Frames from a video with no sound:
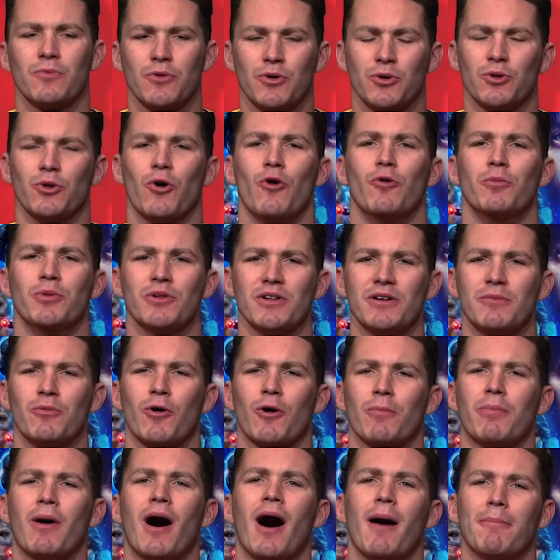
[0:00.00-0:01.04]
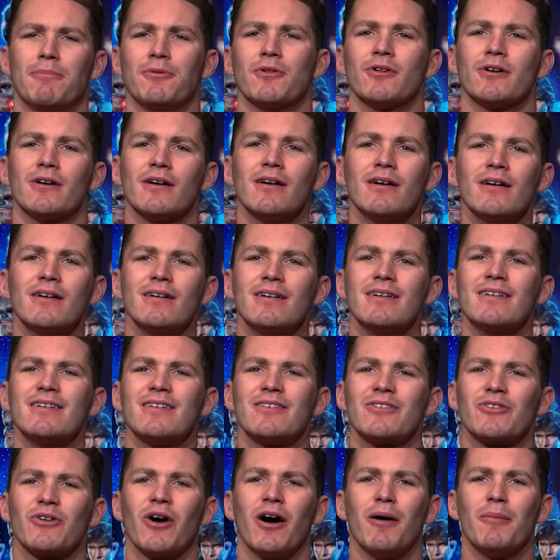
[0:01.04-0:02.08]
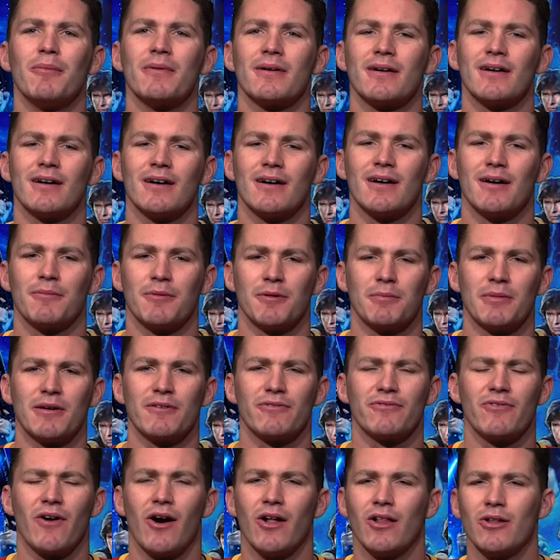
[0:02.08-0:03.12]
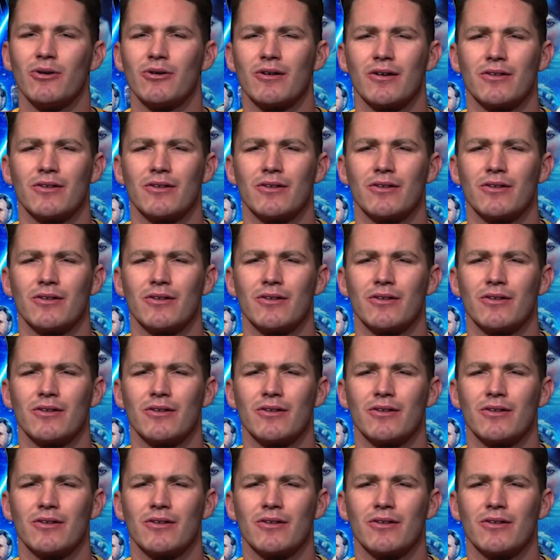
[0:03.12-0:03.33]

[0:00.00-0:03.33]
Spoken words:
globally more popular. So I'm gonna be a follower